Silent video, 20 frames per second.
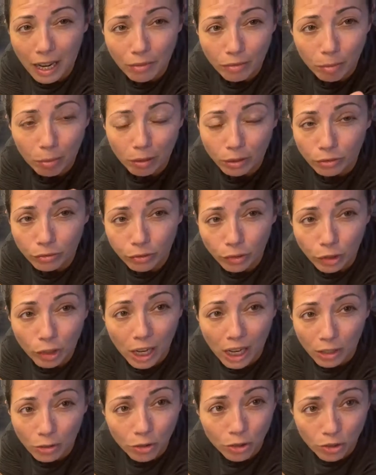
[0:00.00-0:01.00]
about
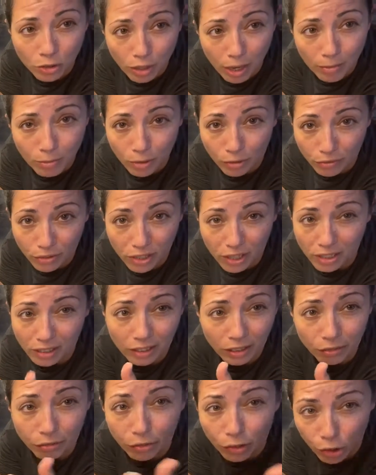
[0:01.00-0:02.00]
400 grams of
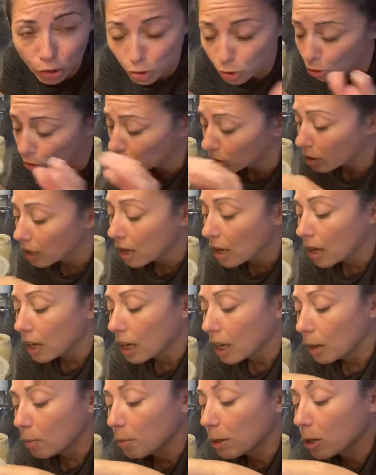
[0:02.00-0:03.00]
starter for sure,
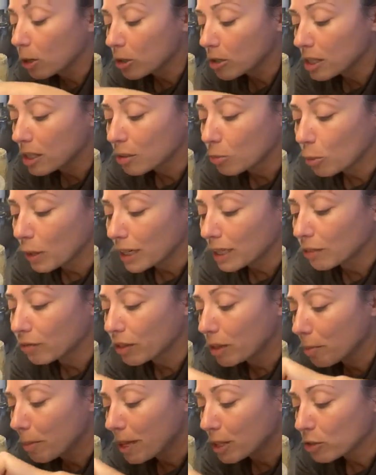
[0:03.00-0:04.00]
because when it
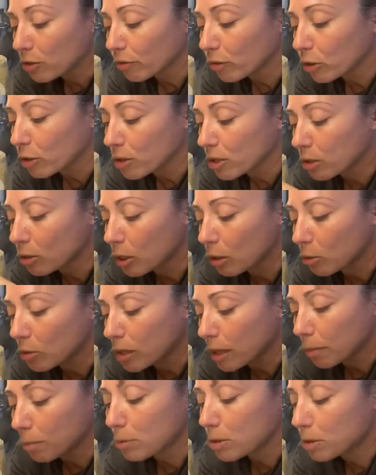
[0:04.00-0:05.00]
ferments, of course, it goes up.